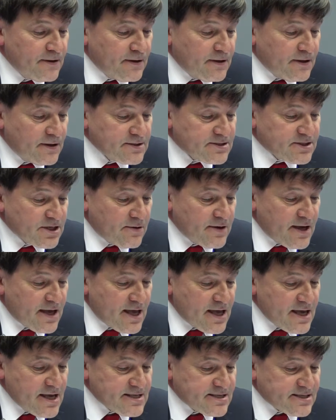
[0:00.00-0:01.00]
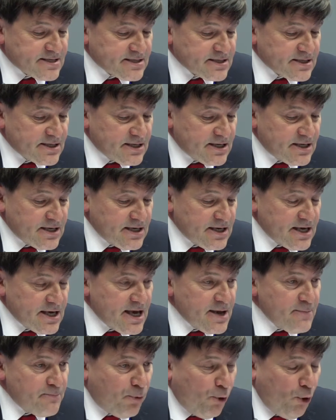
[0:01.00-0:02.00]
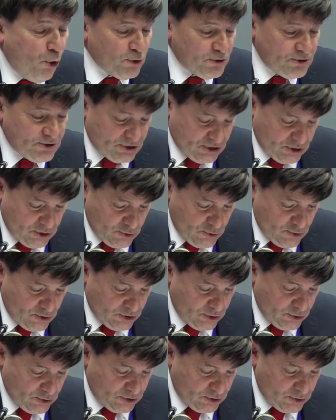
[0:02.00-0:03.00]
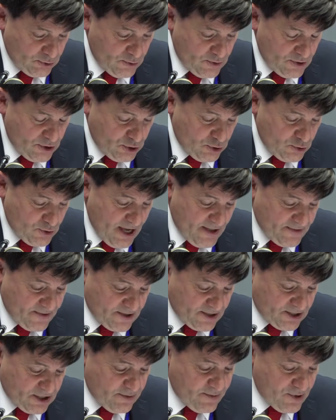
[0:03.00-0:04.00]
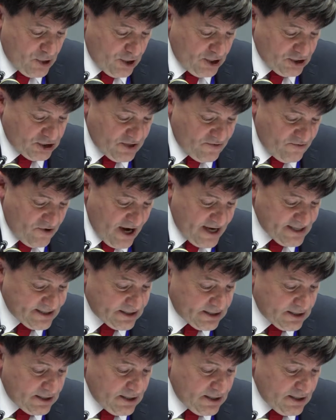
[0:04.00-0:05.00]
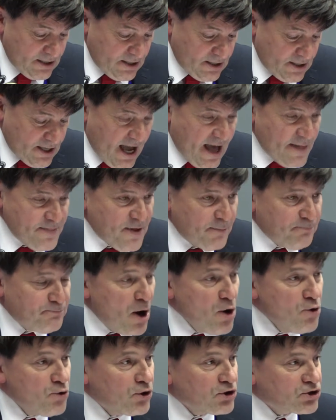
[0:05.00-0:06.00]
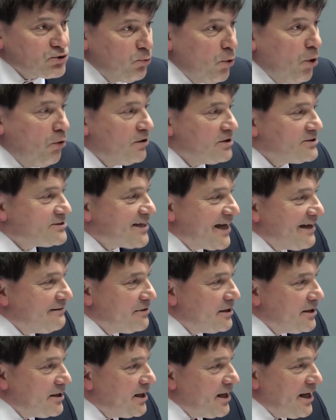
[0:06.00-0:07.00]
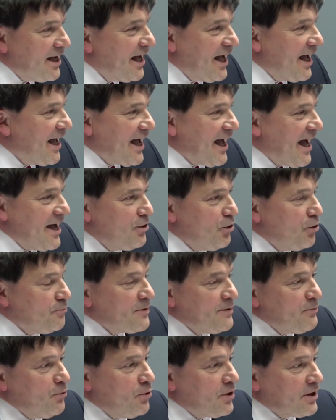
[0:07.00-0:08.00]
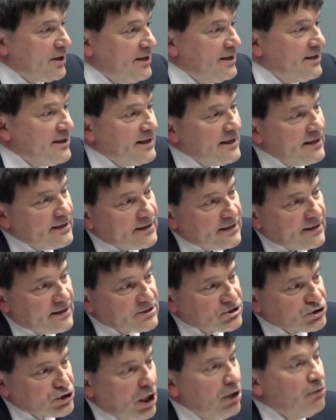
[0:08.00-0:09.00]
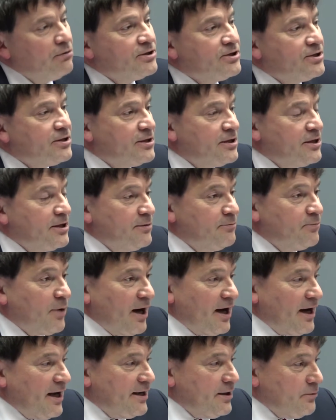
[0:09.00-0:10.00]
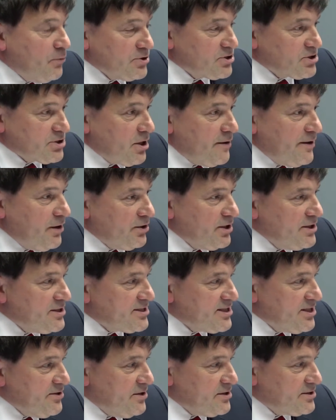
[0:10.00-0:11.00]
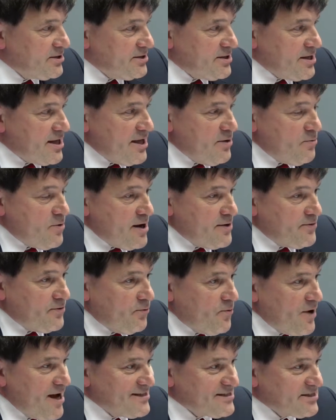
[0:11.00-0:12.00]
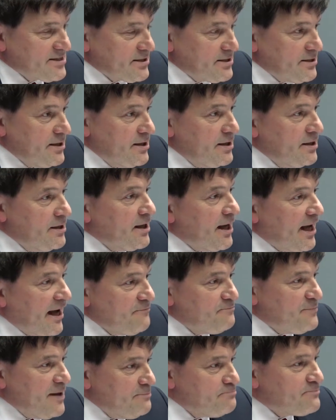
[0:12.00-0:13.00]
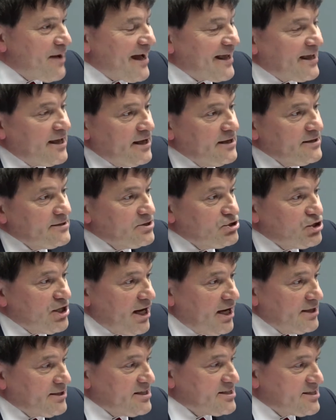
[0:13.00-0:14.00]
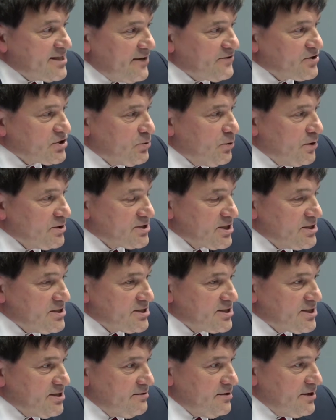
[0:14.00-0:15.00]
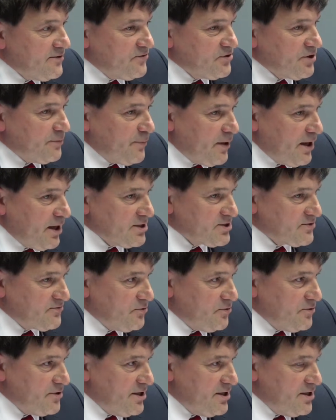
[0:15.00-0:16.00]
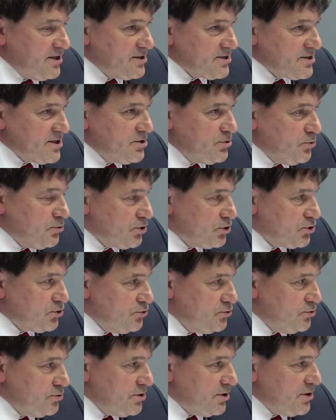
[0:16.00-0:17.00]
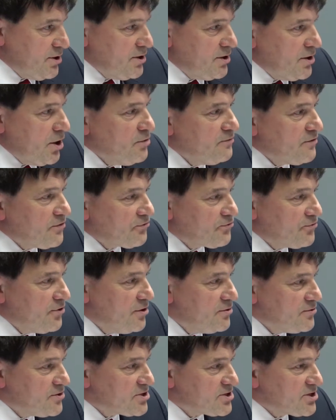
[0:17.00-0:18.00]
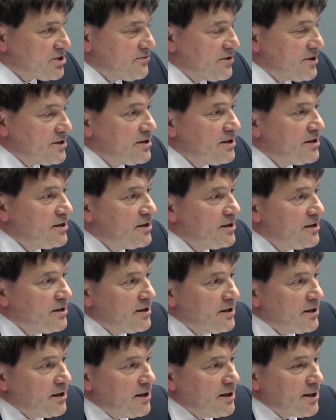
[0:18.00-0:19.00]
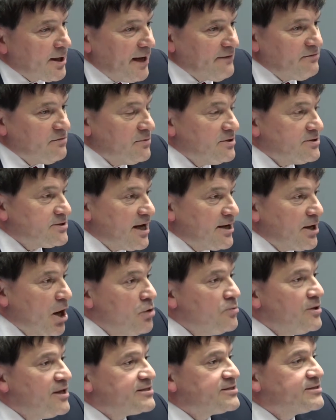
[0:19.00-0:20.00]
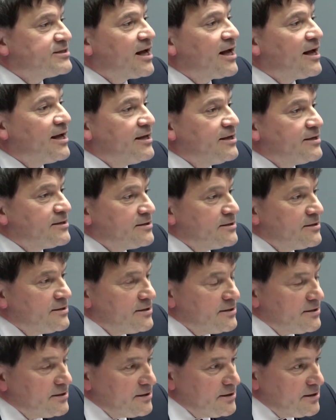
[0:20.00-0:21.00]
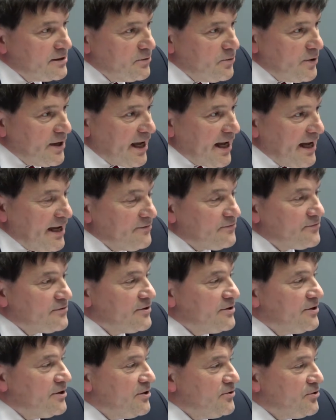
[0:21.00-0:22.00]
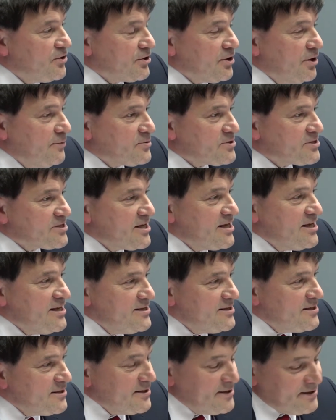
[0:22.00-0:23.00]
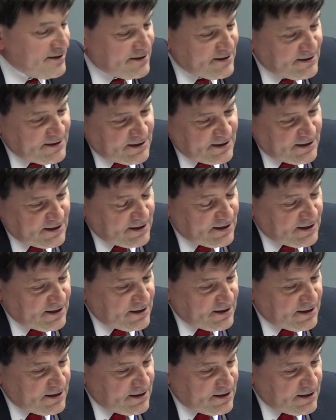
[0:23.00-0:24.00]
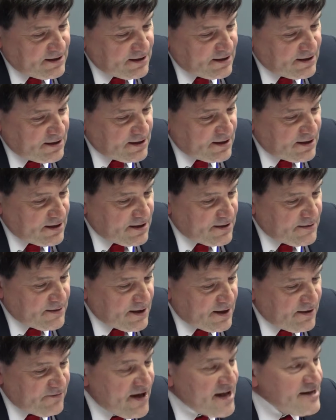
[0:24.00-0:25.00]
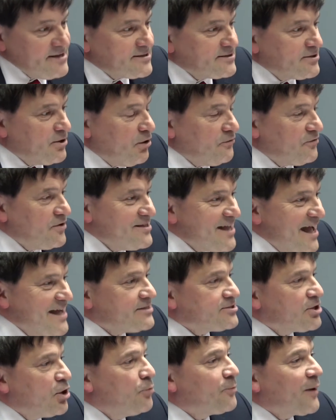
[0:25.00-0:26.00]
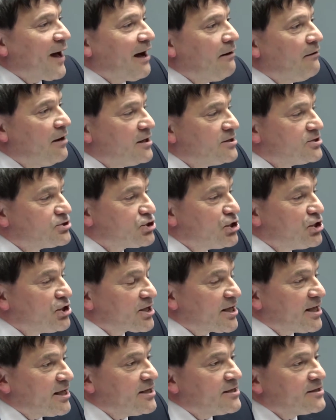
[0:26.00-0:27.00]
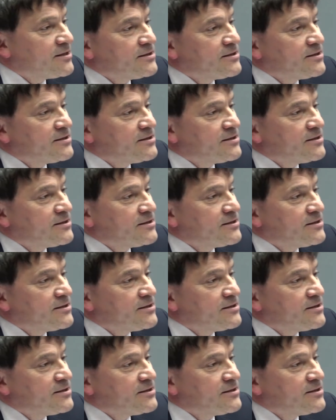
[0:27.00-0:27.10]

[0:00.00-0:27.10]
So it's important to get the terminology right. And the bogus war on terror cannot be more clearly shown by what's going on in Syria today, where the West have been backing jihadist death squads in Syria for the past 4 years in order to overthrow the Syrian government. And only today we have the obscene event of a NATO power, Turkey,